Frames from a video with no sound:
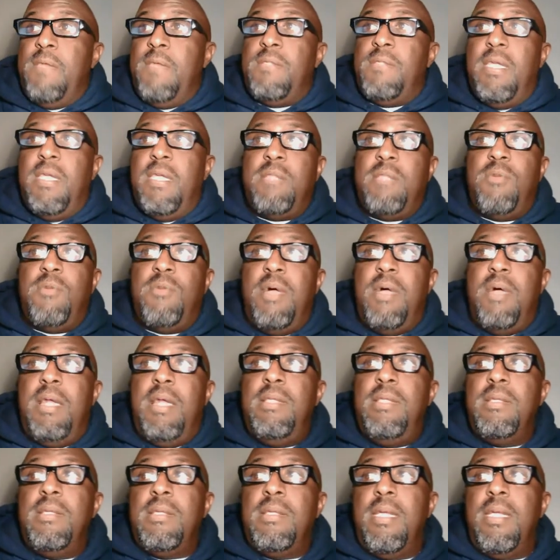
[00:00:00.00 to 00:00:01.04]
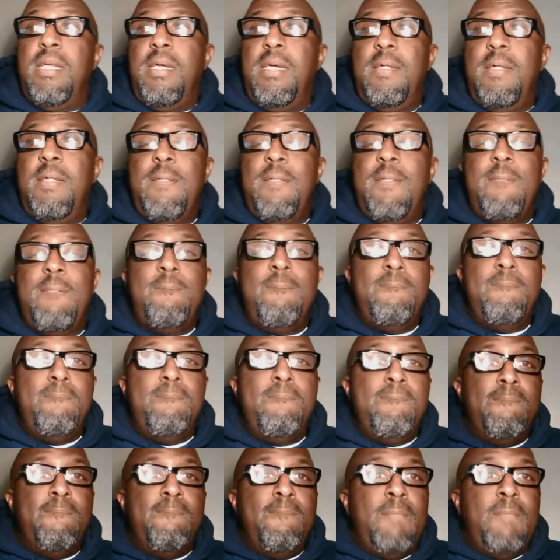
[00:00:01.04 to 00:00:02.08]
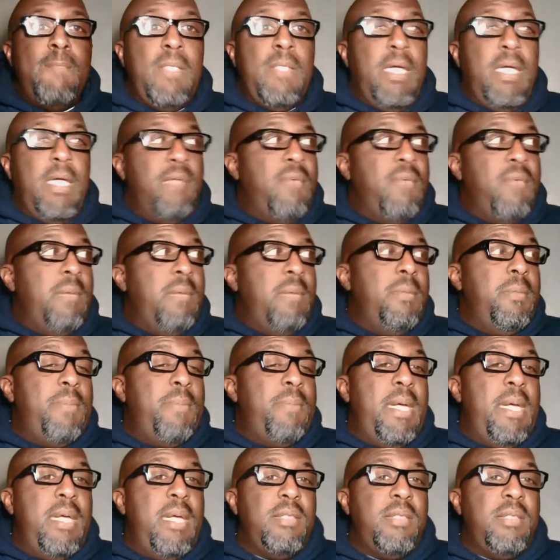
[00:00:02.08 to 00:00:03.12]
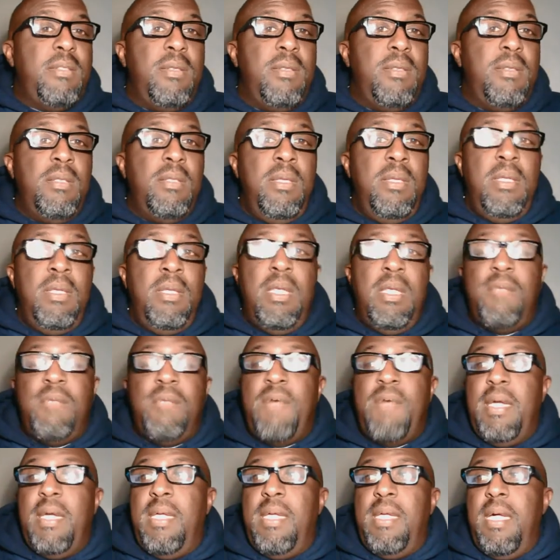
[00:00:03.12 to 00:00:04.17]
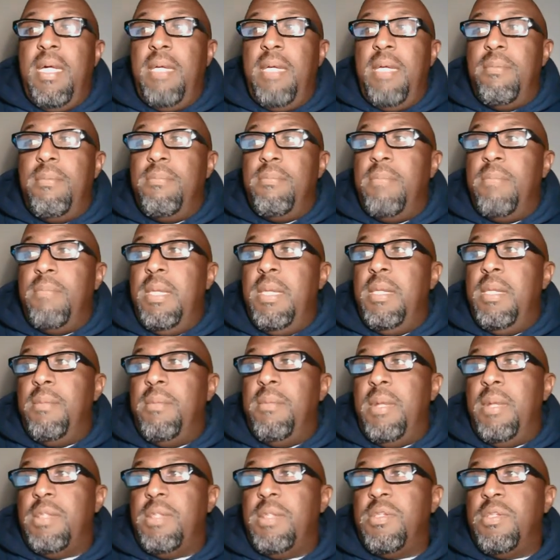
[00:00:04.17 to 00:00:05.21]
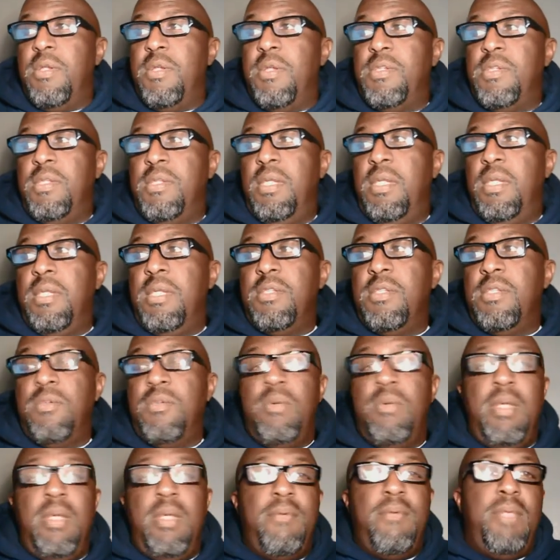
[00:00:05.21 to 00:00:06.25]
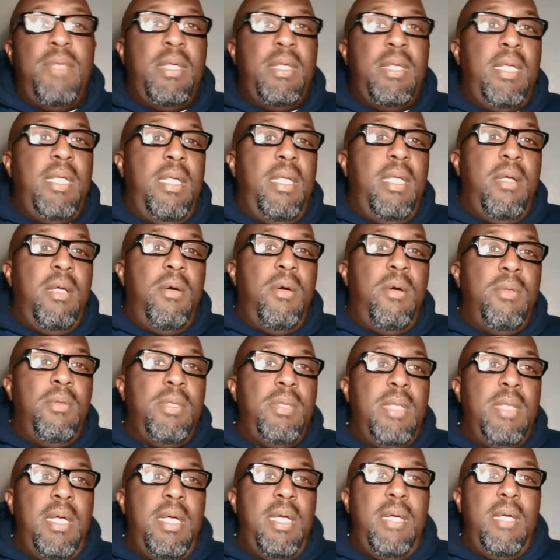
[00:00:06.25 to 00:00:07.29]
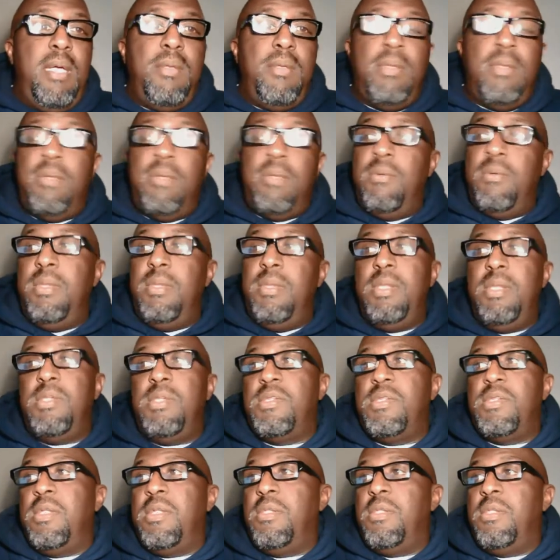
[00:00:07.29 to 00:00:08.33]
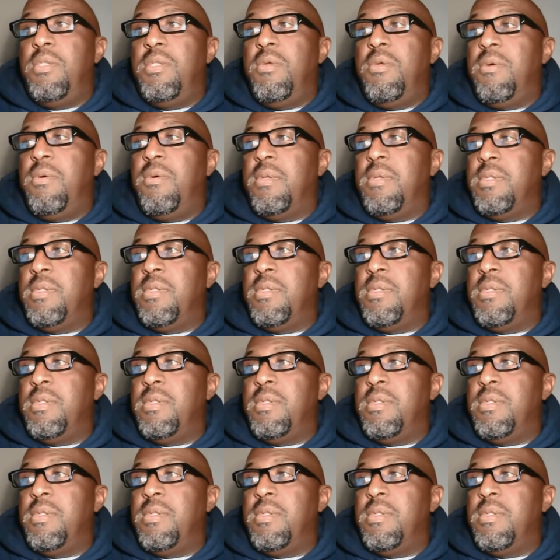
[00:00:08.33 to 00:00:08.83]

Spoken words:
That's what I look at. Like if I'm the pastor, if I got men in my church and deacons or whatever that can't hold it down, then we need to shut the door.